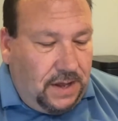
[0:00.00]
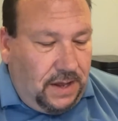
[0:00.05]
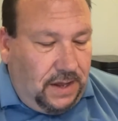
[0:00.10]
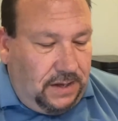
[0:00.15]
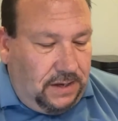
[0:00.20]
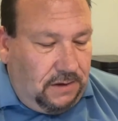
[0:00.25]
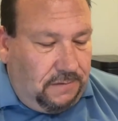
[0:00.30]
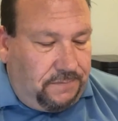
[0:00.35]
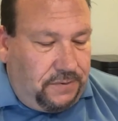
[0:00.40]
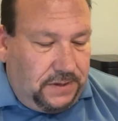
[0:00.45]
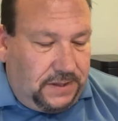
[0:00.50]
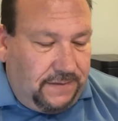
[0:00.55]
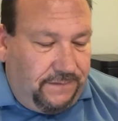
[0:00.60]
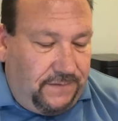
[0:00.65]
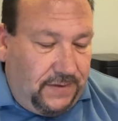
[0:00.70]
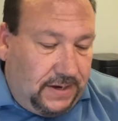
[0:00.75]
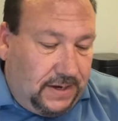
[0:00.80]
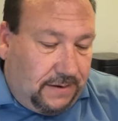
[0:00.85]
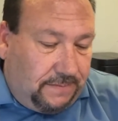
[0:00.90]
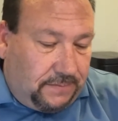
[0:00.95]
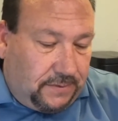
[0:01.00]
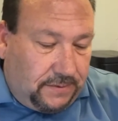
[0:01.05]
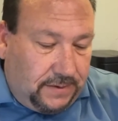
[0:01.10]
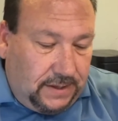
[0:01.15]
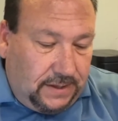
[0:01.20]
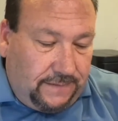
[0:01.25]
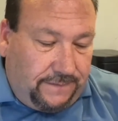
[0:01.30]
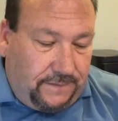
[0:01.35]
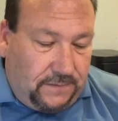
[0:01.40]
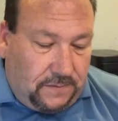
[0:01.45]
You'll put the VIN number in
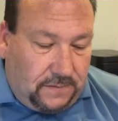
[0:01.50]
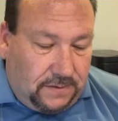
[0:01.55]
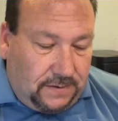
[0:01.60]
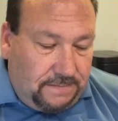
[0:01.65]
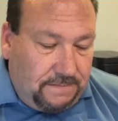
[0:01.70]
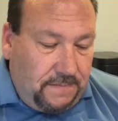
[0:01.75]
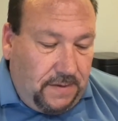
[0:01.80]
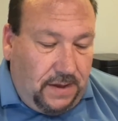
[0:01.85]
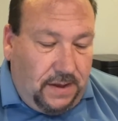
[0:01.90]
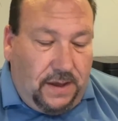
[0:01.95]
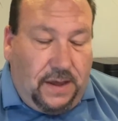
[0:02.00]
the form.